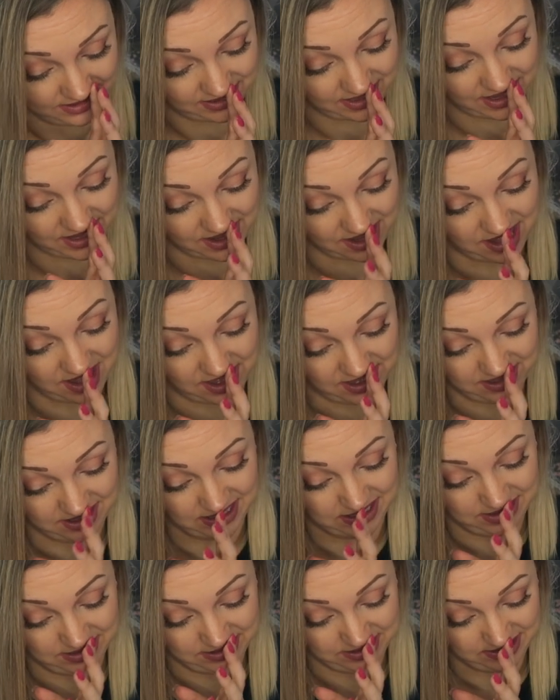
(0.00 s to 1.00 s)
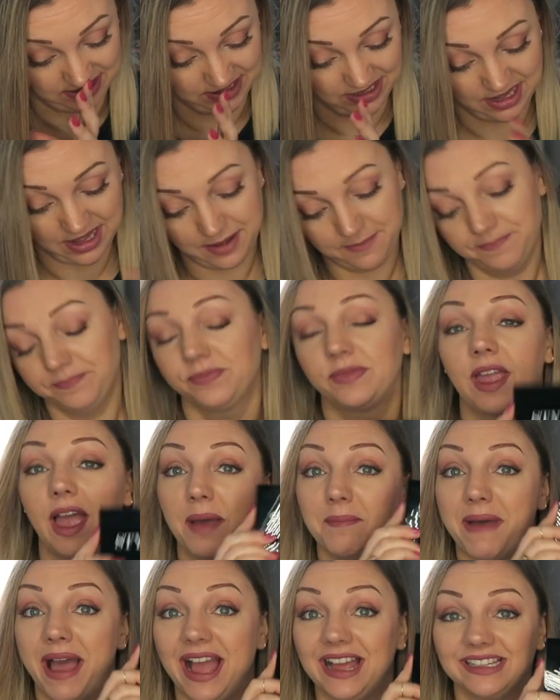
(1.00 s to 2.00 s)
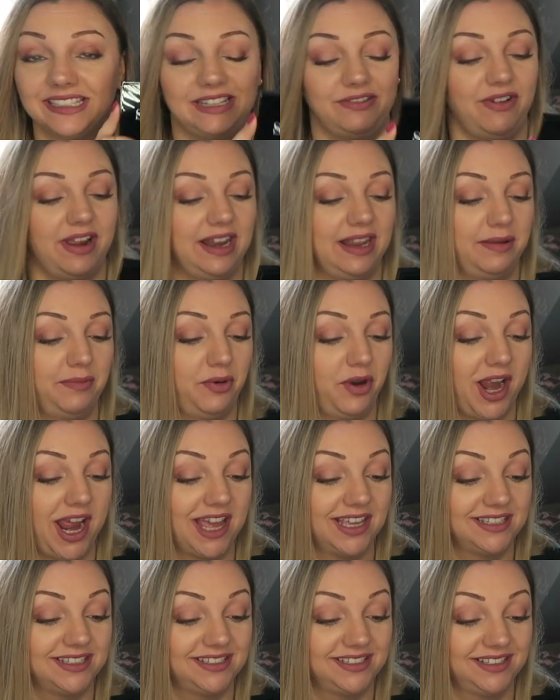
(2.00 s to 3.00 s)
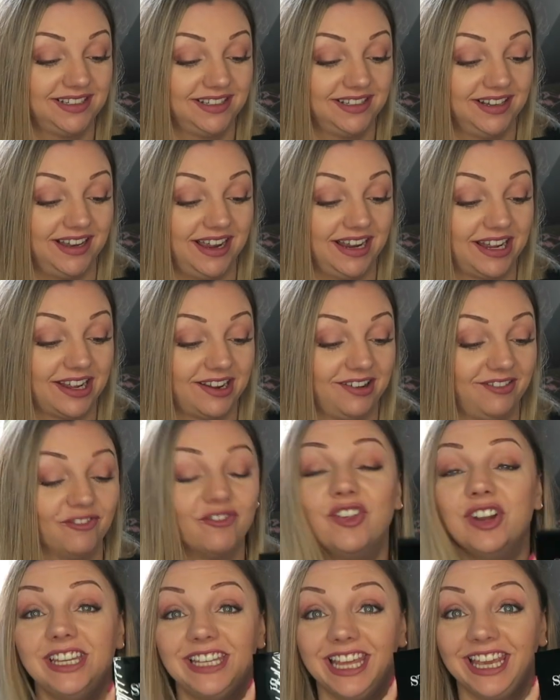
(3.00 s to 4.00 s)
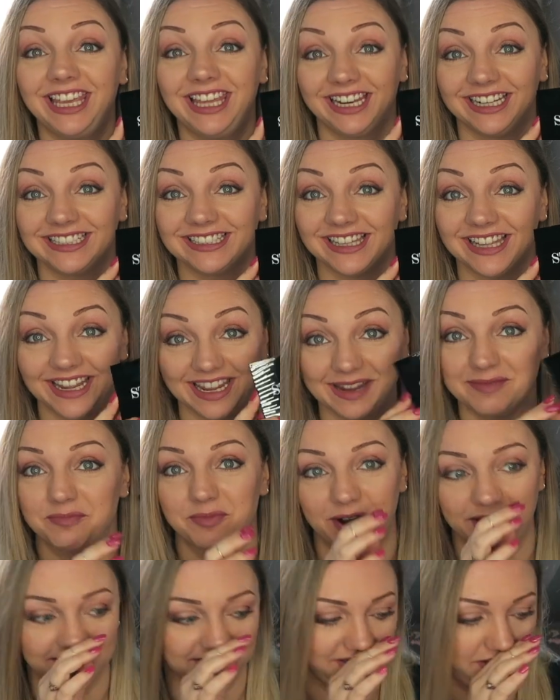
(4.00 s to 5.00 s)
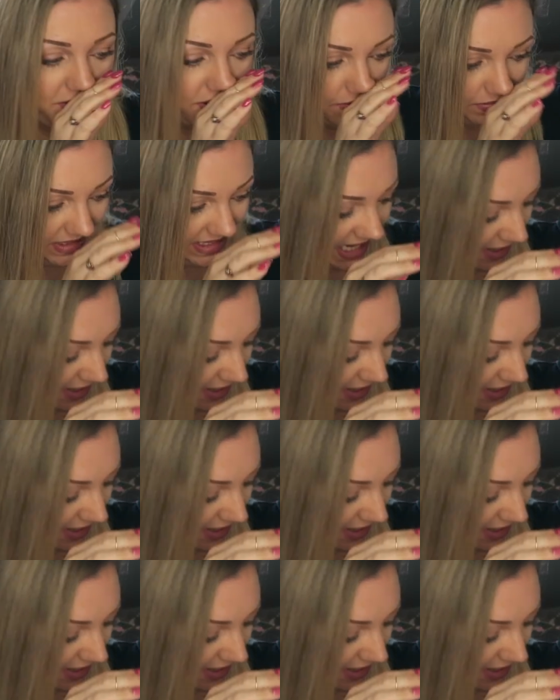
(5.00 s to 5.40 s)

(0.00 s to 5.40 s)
Like, I'm actually really impressed. Like, ridiculously impressed. So I'm